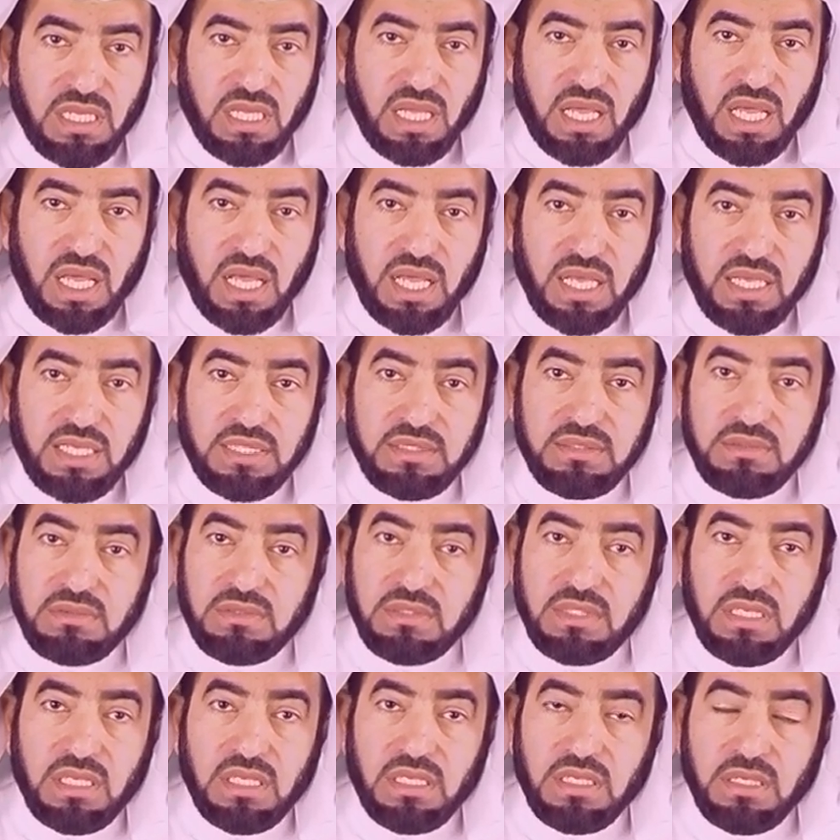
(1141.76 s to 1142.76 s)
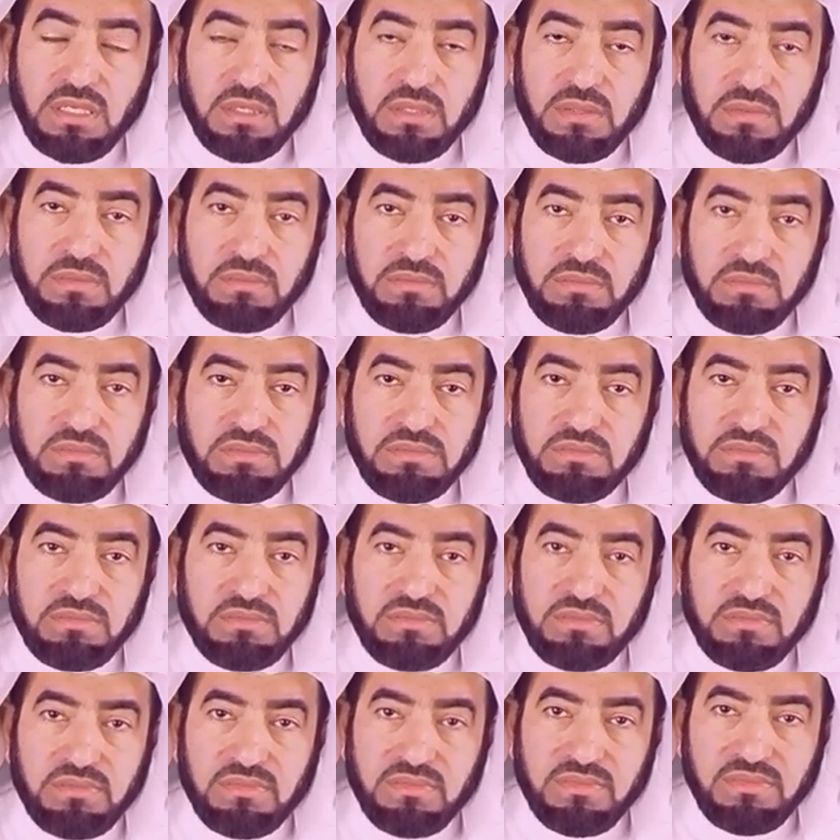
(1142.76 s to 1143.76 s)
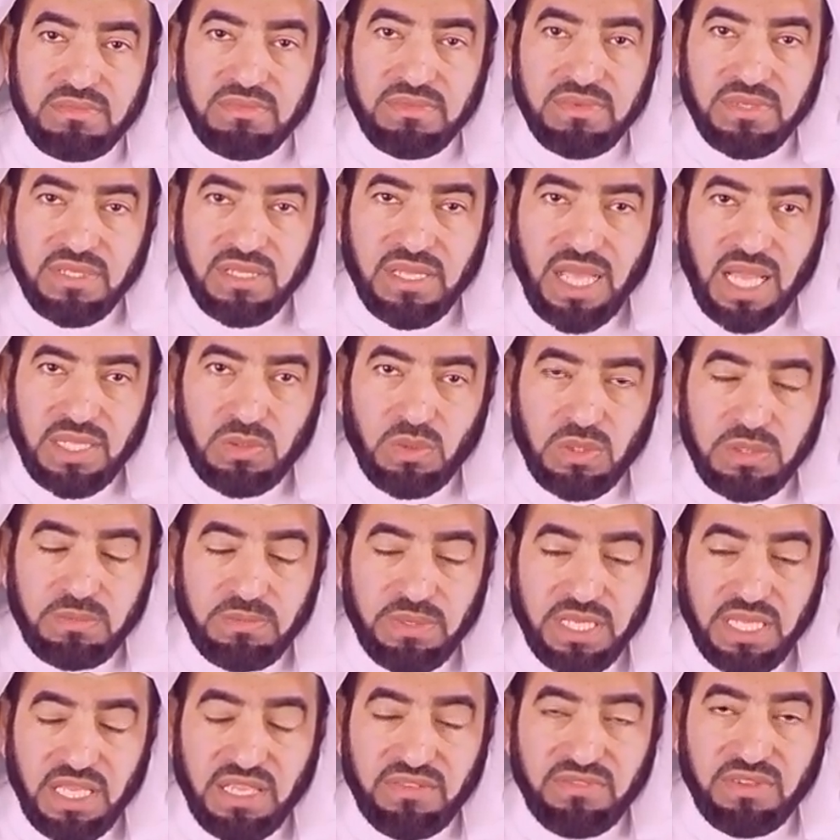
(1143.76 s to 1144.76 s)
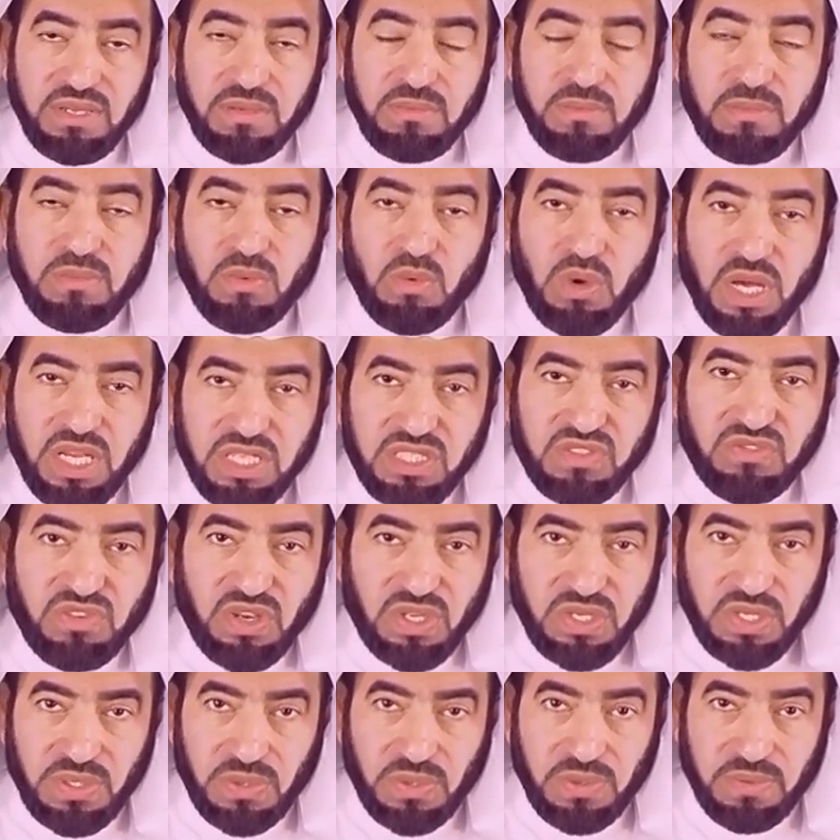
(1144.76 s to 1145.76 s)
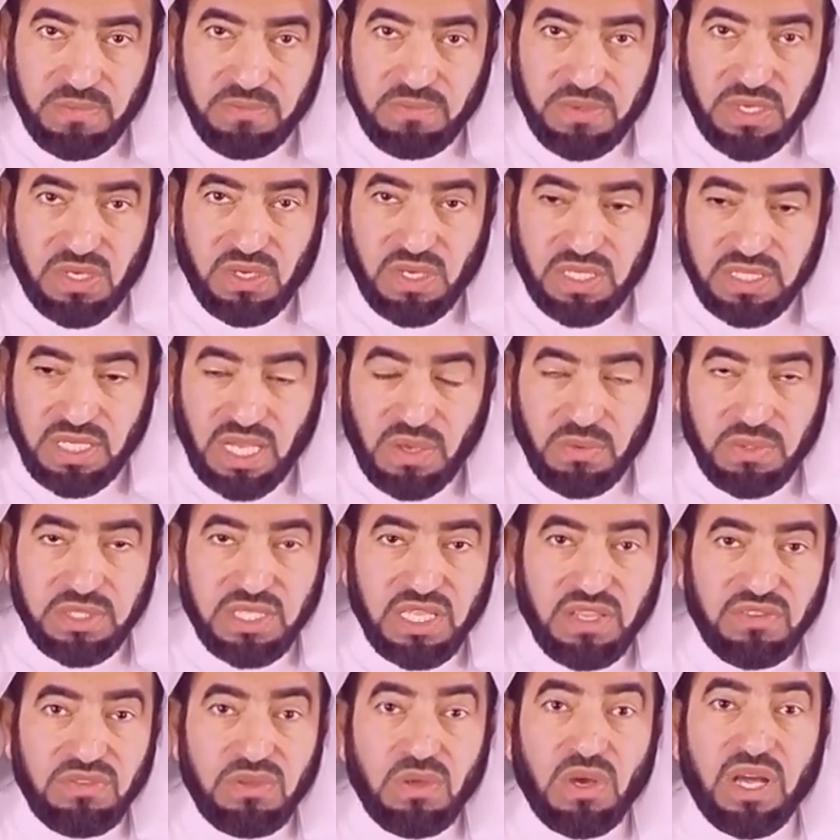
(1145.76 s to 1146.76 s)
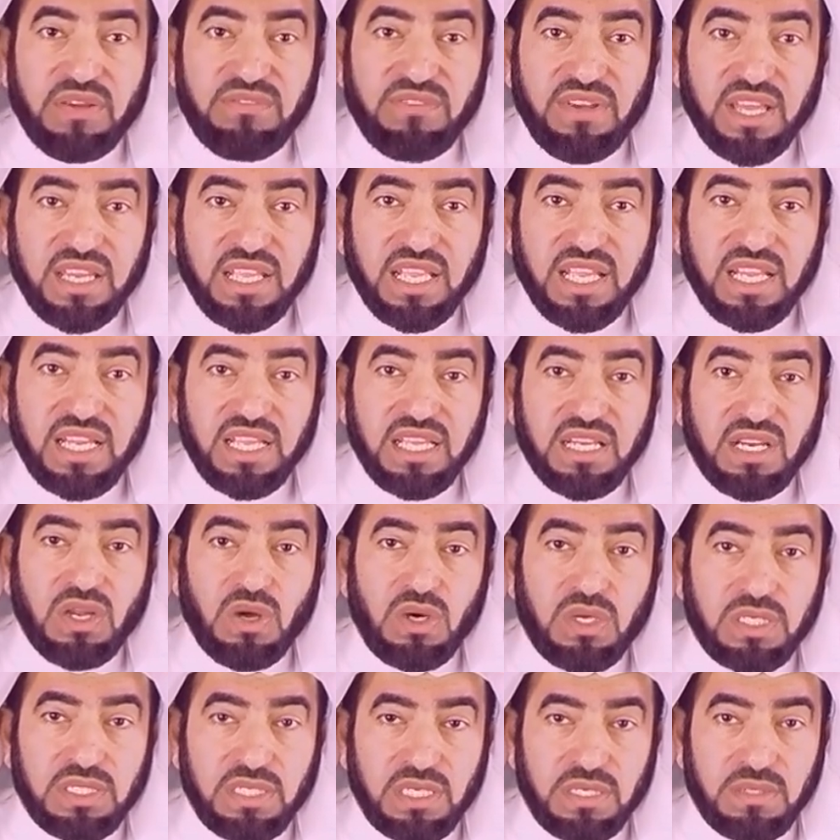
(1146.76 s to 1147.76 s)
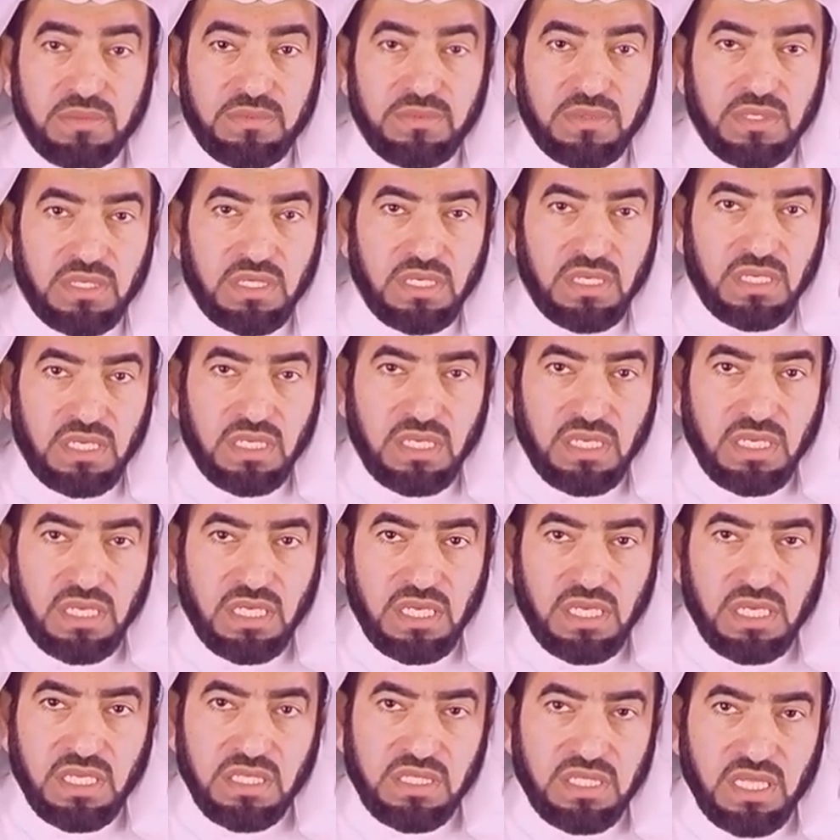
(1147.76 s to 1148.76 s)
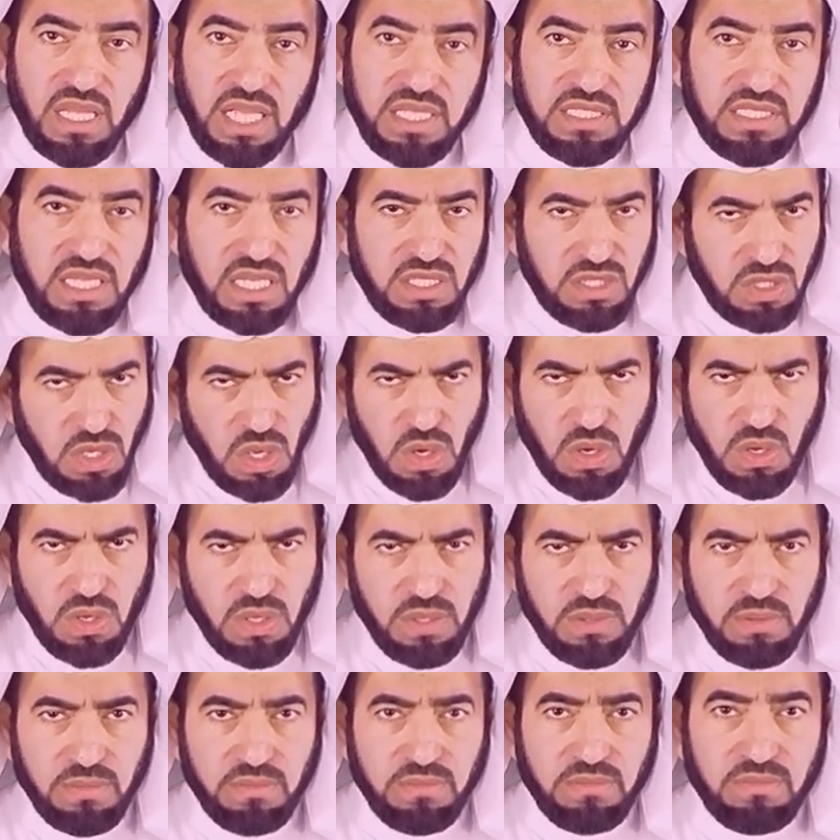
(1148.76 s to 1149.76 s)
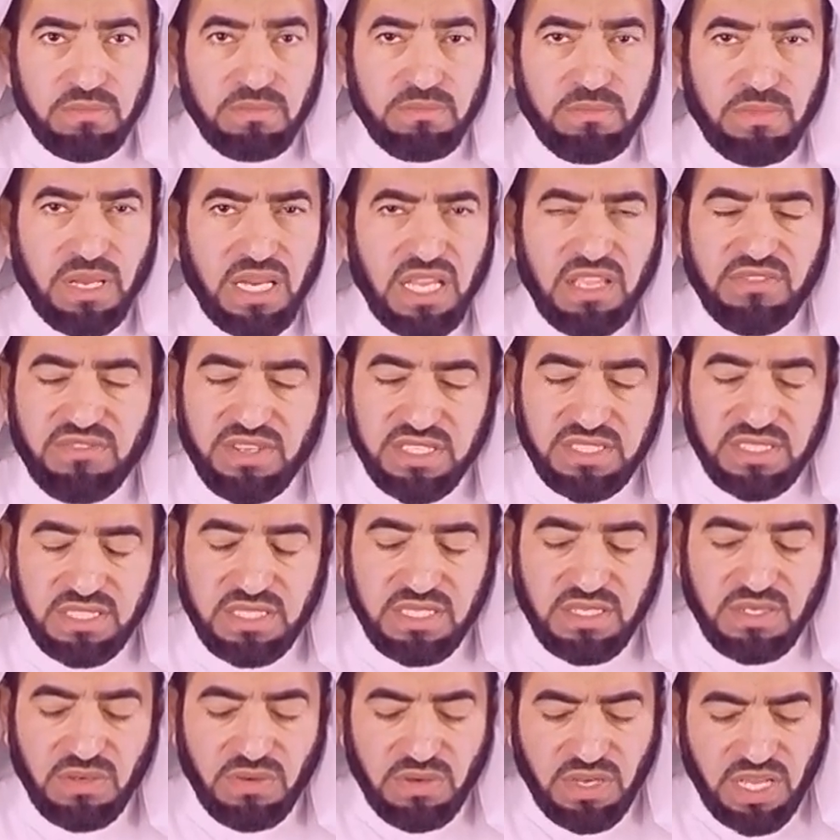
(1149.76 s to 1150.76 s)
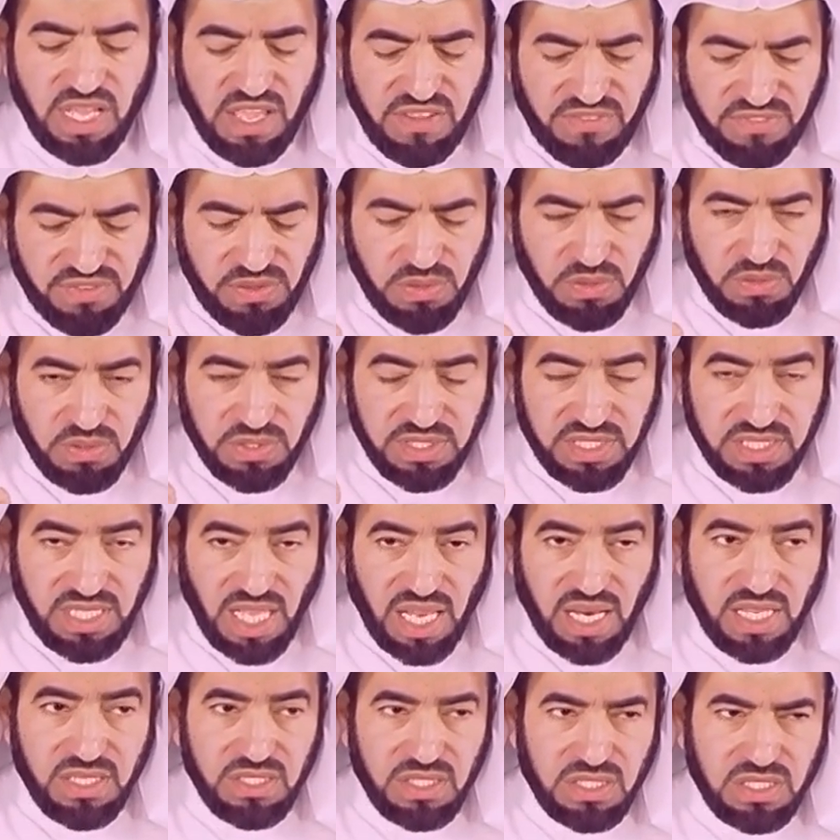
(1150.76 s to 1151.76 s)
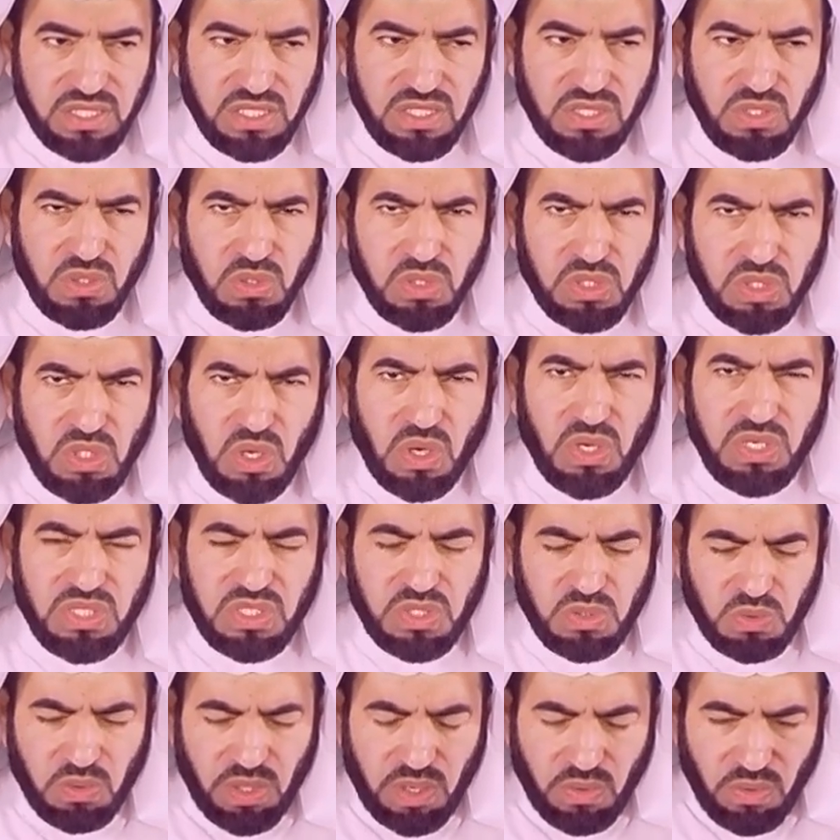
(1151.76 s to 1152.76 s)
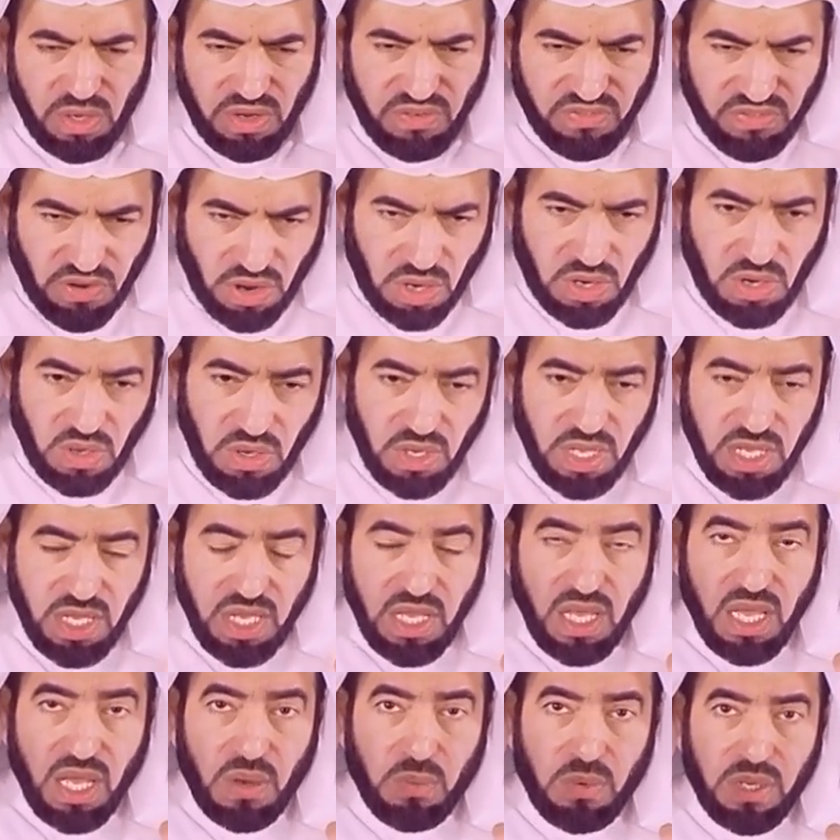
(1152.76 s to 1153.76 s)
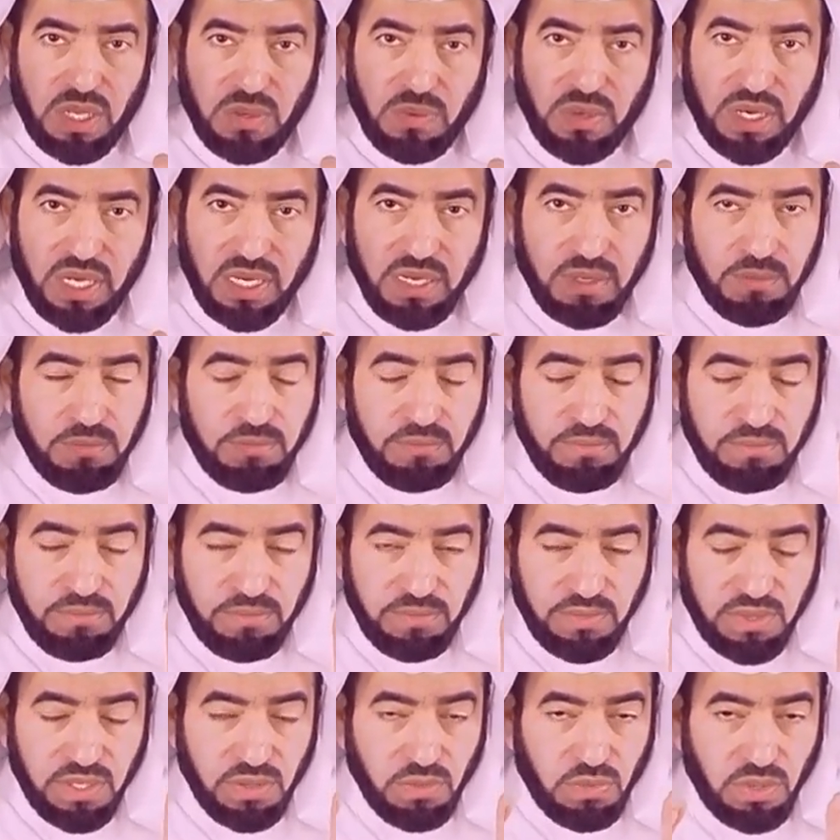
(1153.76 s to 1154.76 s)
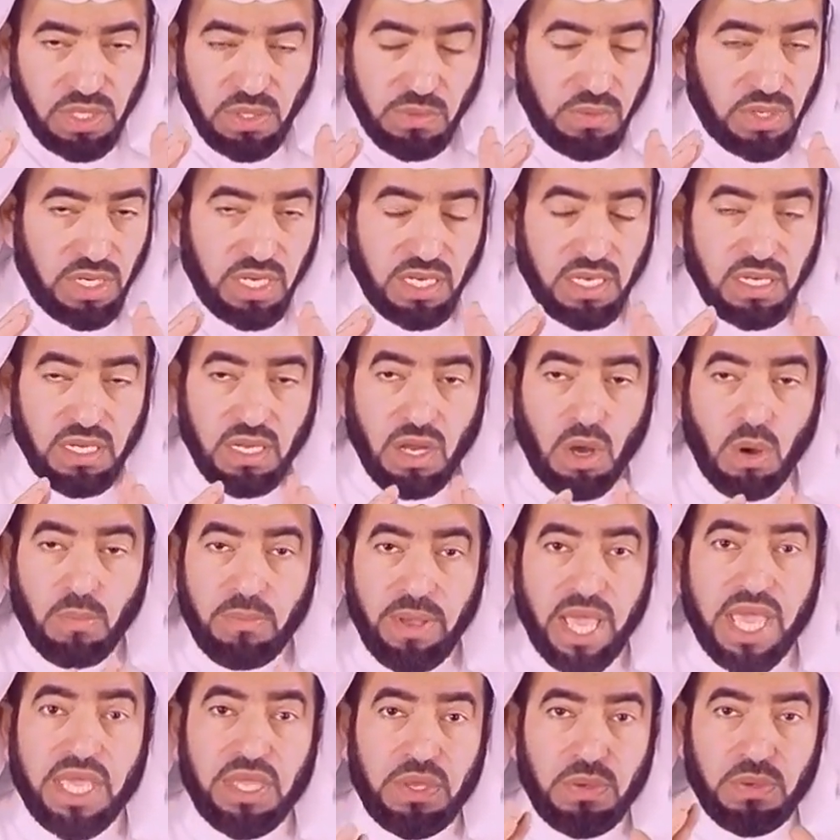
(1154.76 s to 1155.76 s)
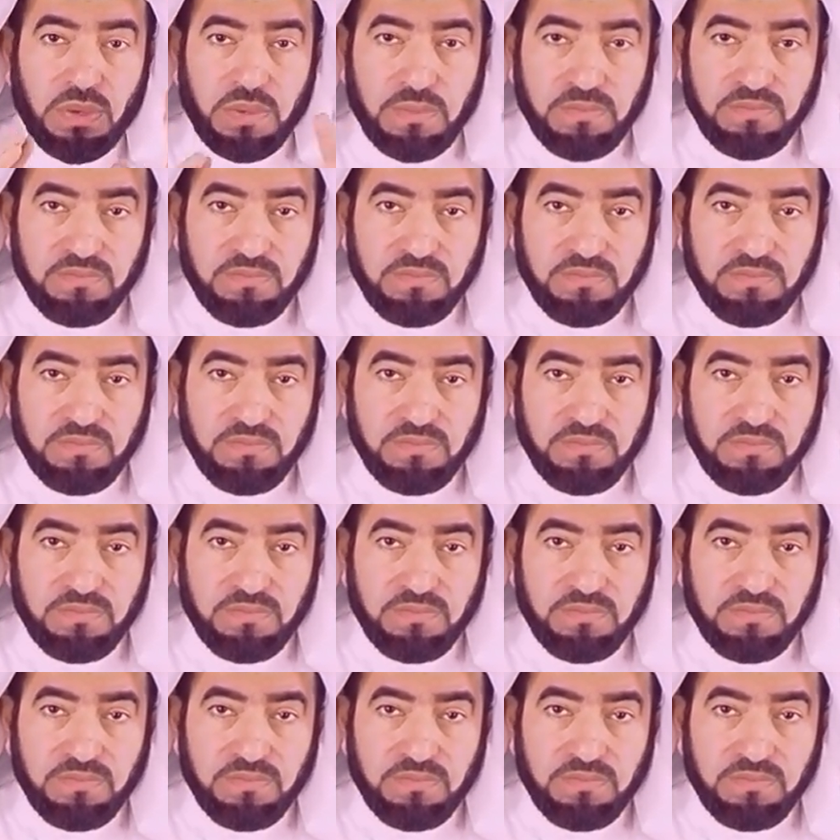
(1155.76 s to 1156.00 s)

And uh, that would be even worse for you, because I would give you a very clear order. He, they said, no, believe us. If you tell us your choice, we will follow, we will, we will obey you.